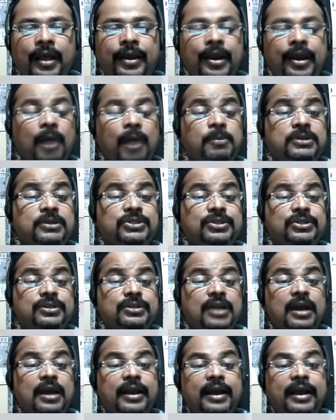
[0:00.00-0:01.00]
Now, Mr.
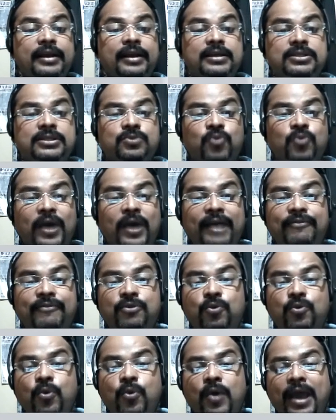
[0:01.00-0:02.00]
Nutt and his wife,
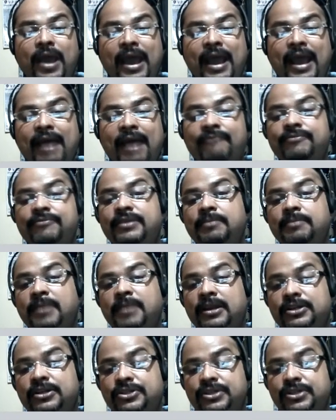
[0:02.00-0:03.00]
who have
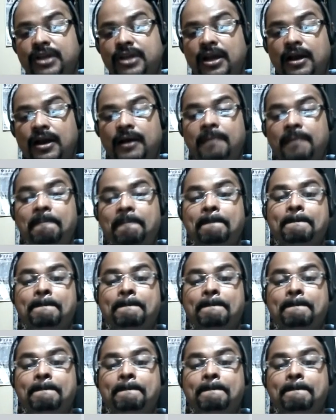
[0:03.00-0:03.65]
dementia,